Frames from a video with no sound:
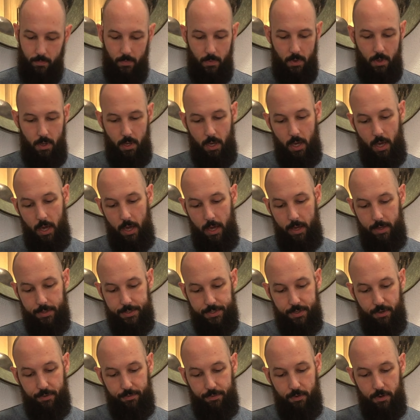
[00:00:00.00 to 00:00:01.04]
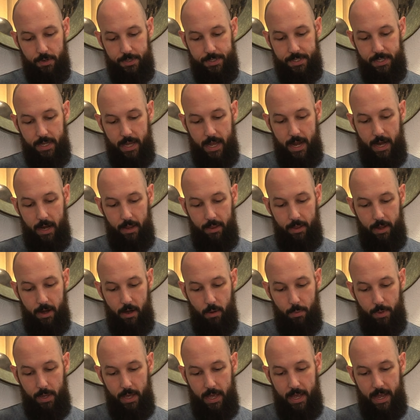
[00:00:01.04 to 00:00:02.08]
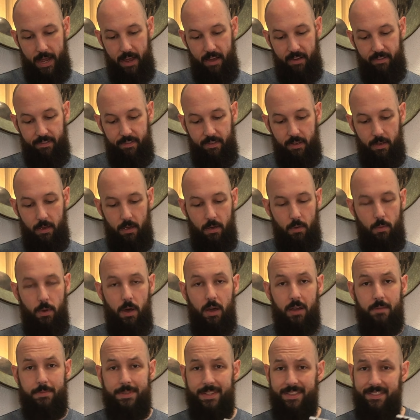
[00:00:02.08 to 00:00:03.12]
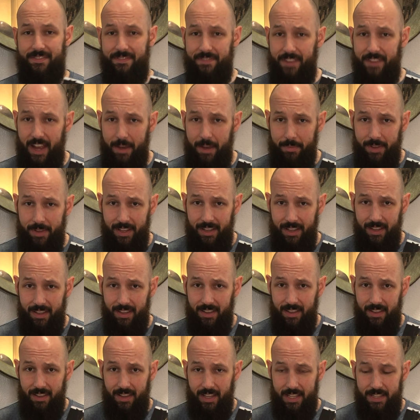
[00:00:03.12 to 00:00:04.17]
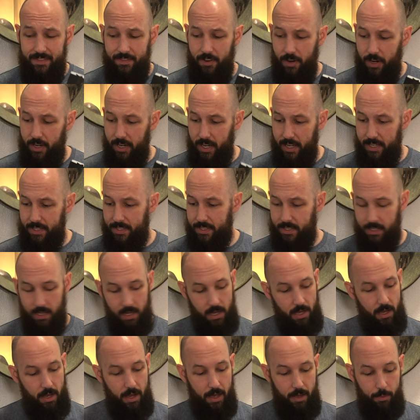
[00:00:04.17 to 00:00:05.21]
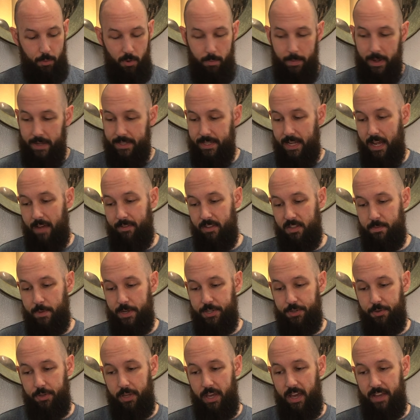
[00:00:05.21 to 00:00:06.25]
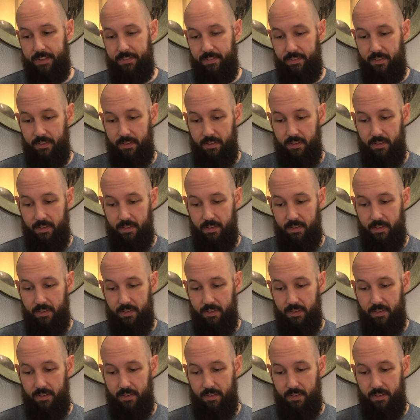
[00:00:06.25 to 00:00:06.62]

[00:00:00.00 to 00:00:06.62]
Okay, so first out of there we have welcome to the family. That's very nice. Like we're about to have a special guest.